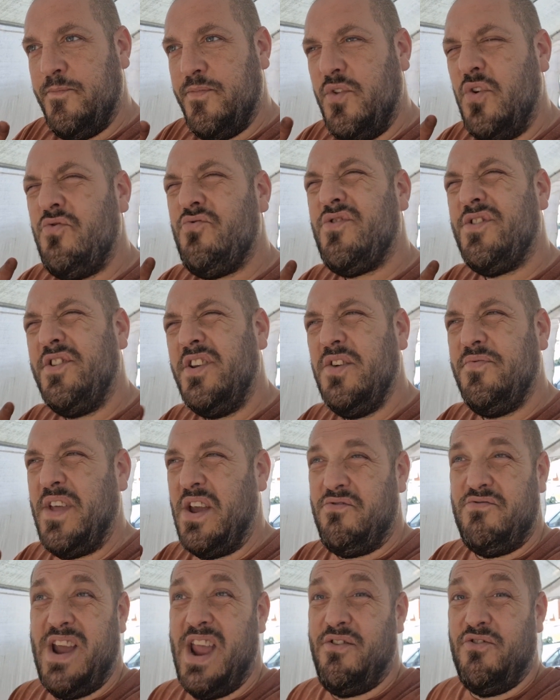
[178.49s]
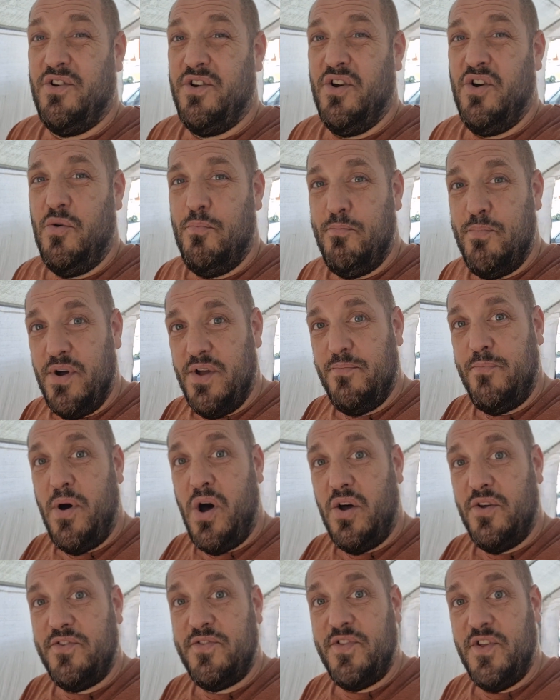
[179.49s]
not, I don't know if they're rare or not, but
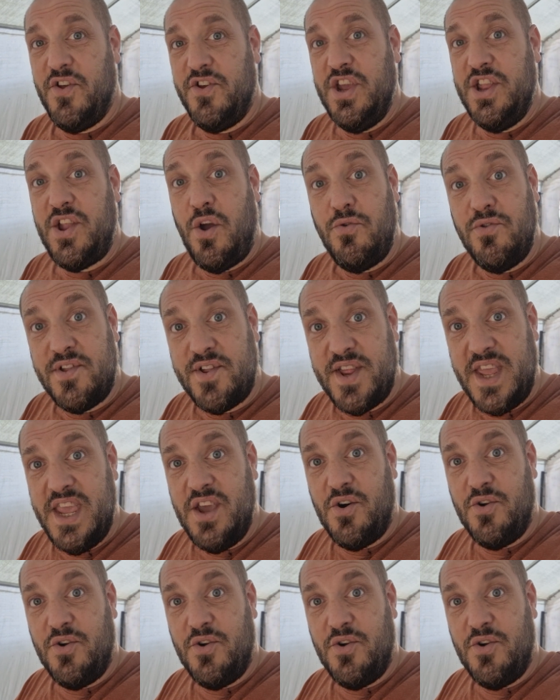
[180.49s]
parts that you don't see